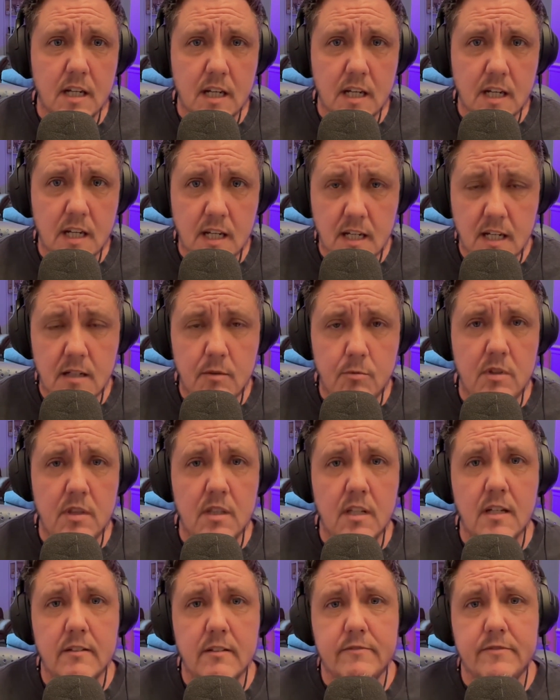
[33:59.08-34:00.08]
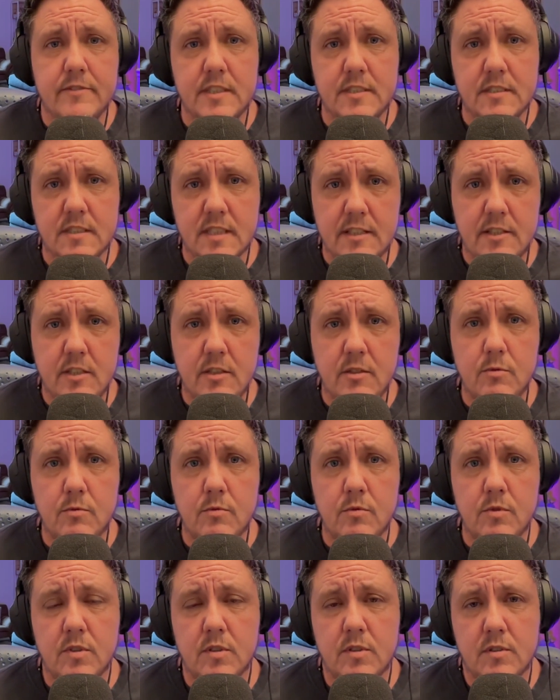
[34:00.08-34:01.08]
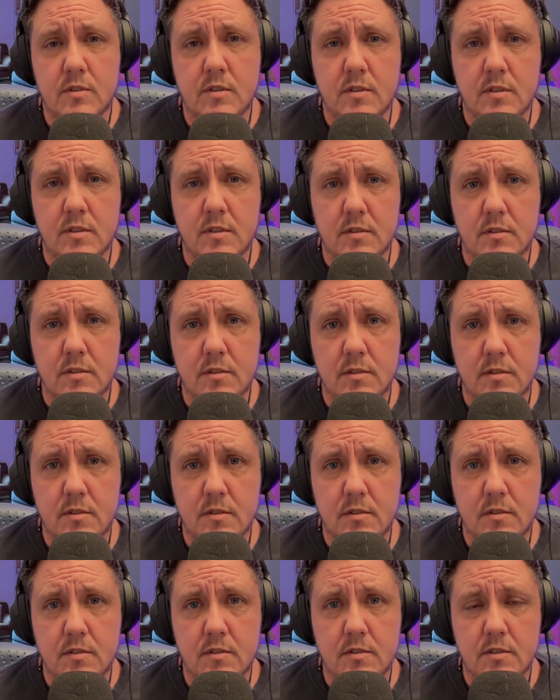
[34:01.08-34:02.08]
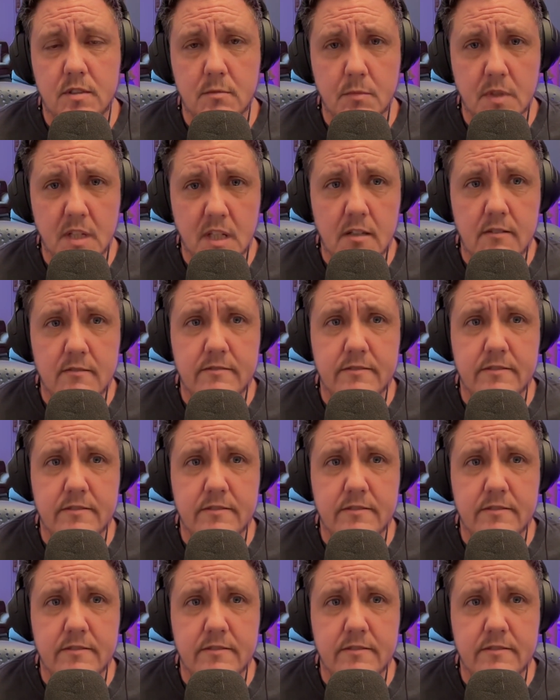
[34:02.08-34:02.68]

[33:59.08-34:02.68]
I would love to send you some love